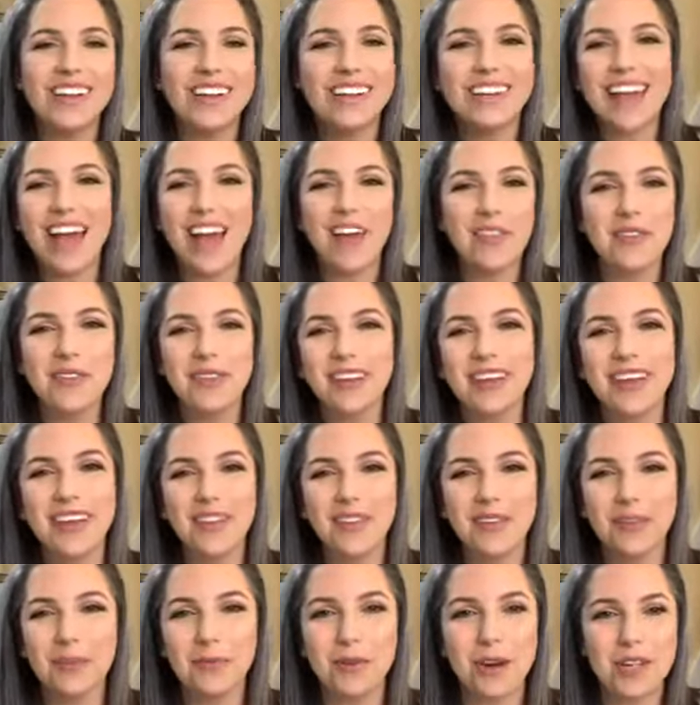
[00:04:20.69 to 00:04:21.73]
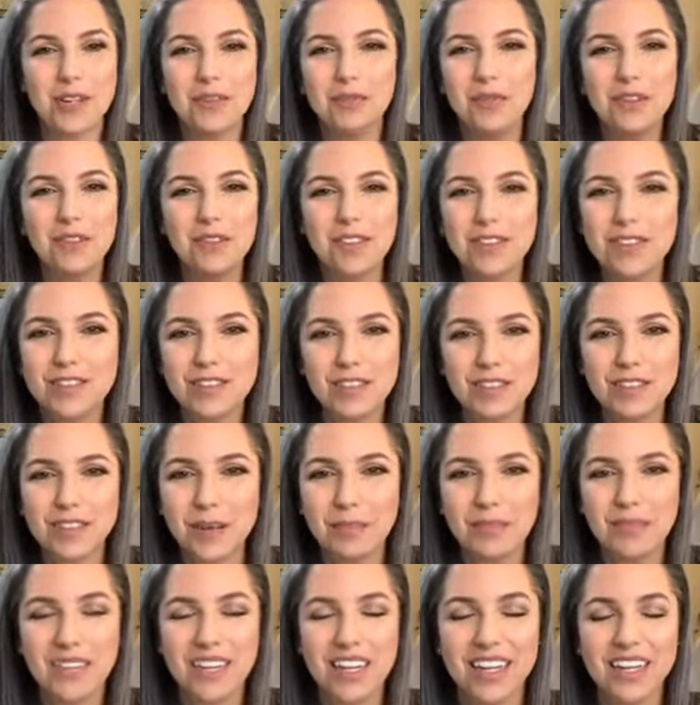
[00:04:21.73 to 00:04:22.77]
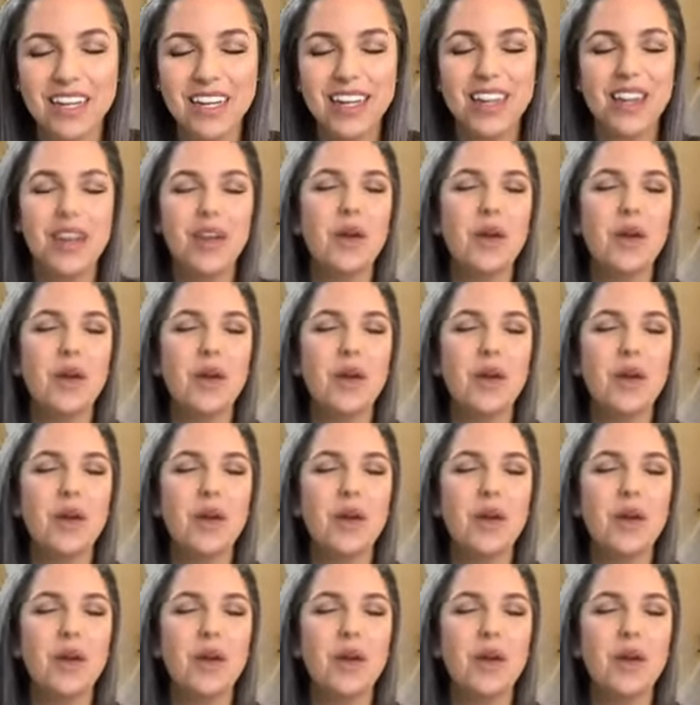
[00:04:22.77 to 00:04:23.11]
gather together and watch movies or something.